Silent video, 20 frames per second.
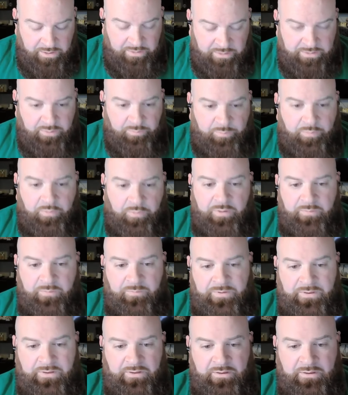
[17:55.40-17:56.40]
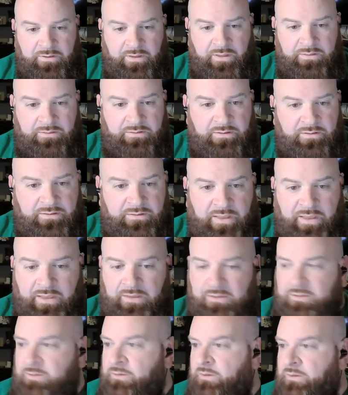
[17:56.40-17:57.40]
The point being, end of the
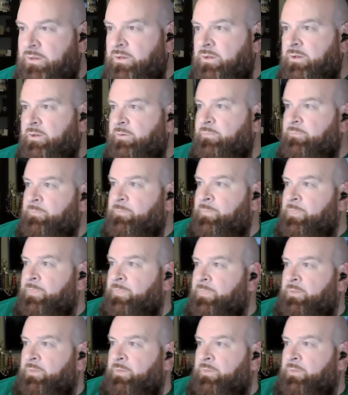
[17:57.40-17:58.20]
day, Elle